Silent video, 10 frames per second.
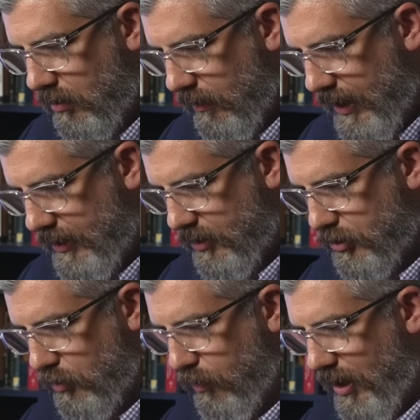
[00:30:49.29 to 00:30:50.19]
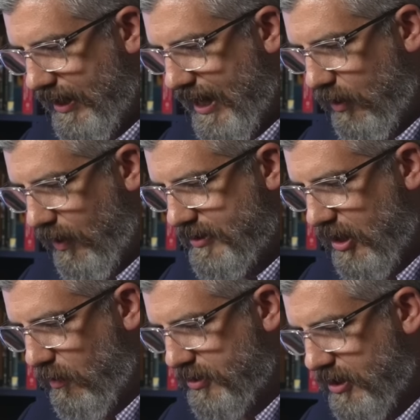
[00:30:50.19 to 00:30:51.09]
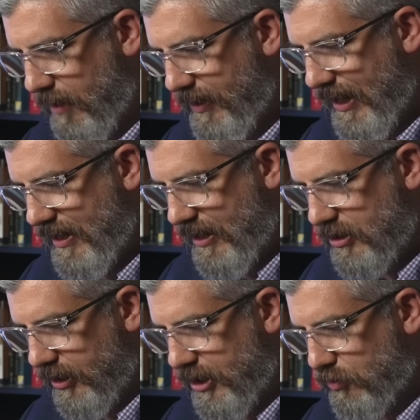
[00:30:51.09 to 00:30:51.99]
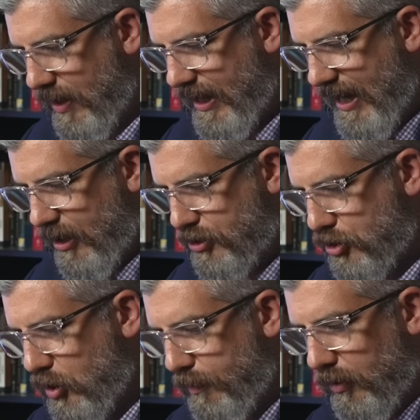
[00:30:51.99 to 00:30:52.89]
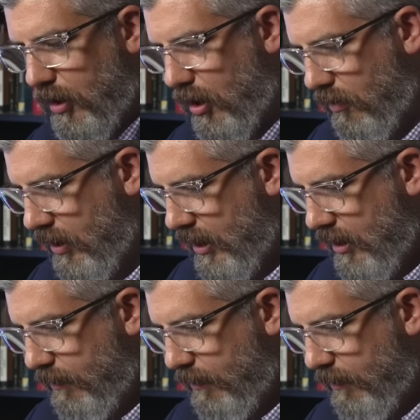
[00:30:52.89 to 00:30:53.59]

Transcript: Right? Dubois can't quite tell what's coming. And then look at his right hand. It's super low.